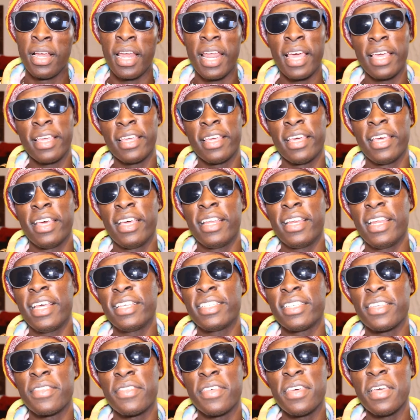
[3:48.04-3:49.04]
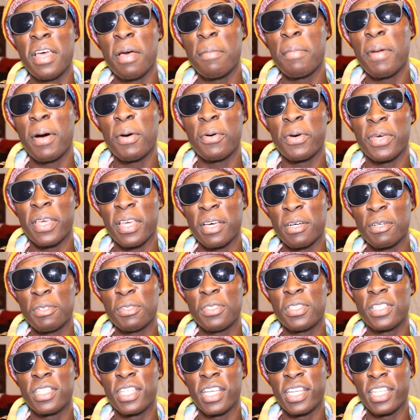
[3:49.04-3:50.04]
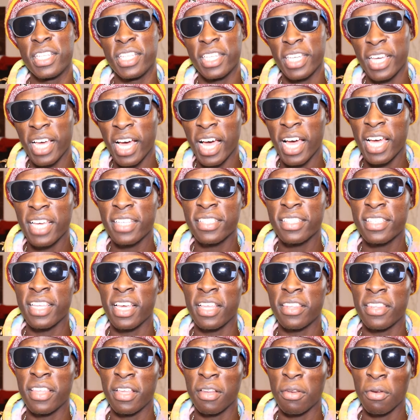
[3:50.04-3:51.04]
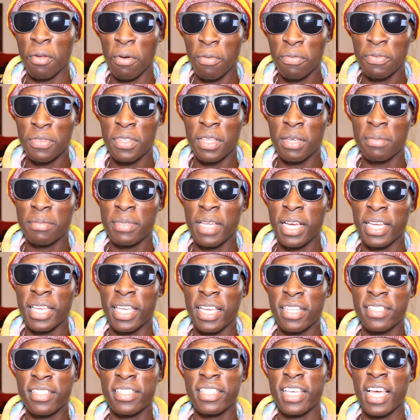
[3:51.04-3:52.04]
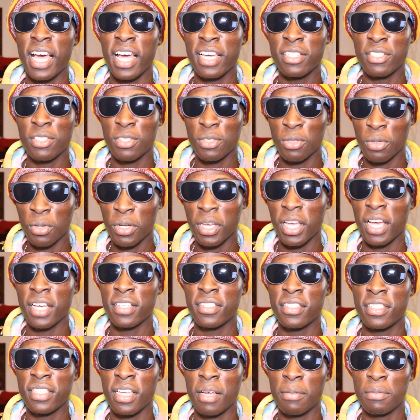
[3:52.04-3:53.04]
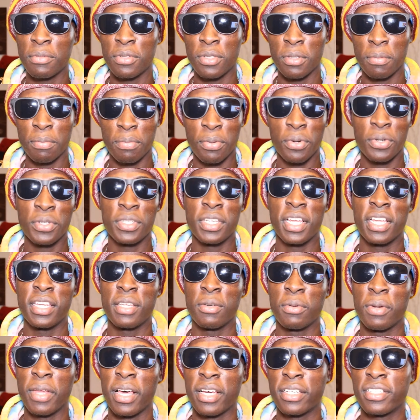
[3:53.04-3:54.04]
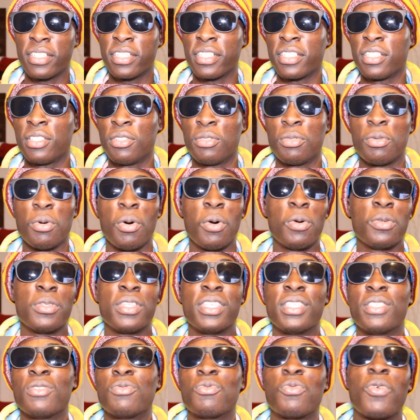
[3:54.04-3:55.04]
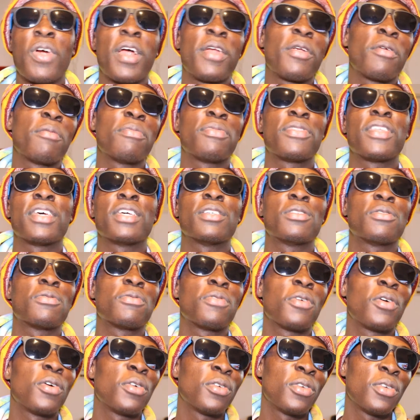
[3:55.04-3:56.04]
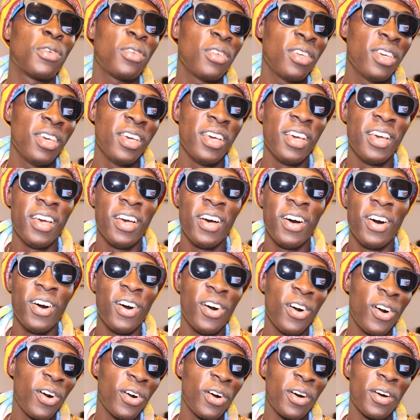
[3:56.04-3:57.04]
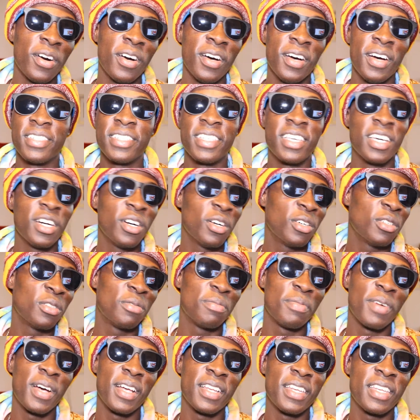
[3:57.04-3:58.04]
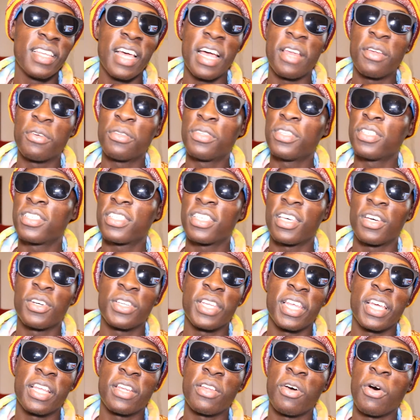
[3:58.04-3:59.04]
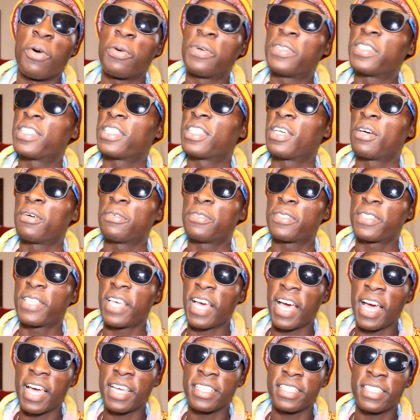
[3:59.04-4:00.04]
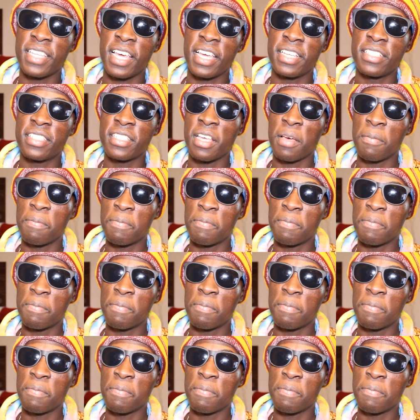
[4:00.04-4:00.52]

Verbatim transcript: Like, there's a thing about girls telling guys that they love them that gets guys so gassed up to the point that they'll actually do all these random things for you. Oh, girls, man. I know this girl that always tells guys that it's